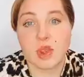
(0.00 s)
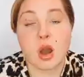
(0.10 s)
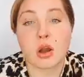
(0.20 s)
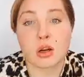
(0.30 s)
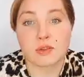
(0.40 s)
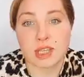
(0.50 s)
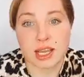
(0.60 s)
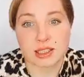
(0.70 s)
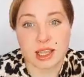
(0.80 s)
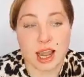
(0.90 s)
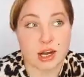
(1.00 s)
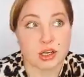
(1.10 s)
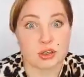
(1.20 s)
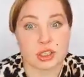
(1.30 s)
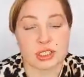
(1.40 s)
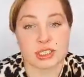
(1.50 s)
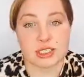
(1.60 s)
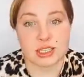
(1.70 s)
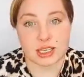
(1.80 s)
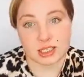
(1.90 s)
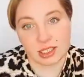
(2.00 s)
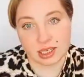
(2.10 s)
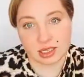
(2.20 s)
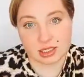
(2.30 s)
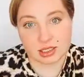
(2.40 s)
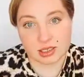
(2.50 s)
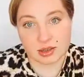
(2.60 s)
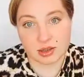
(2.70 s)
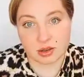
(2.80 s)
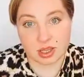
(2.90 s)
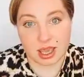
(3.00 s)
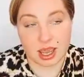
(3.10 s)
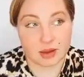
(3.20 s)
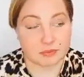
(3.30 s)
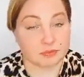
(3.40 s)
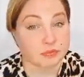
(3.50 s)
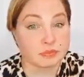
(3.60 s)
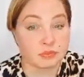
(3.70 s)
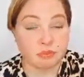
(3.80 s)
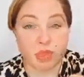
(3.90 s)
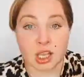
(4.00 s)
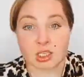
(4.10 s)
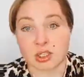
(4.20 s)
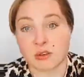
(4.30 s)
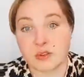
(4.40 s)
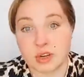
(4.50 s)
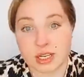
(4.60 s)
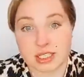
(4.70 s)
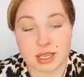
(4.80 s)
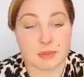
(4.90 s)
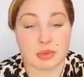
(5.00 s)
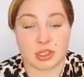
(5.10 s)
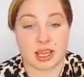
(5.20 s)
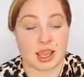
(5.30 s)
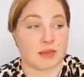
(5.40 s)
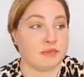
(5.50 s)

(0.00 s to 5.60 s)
all of that are your scene ideas. Okay? So, for example, yeah.